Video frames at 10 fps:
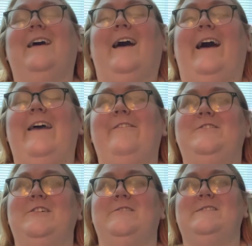I have
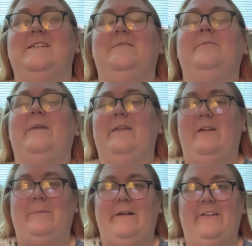chosen, by the way,
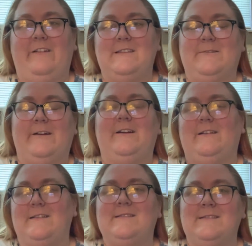the Buddy Read Square
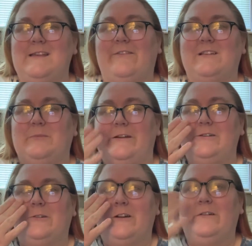is
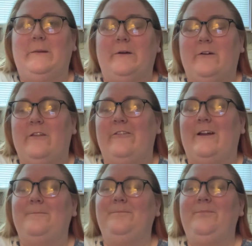self-explanatory, read a book with a
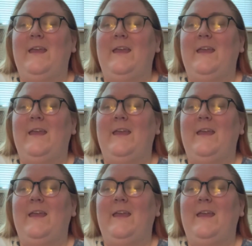friend.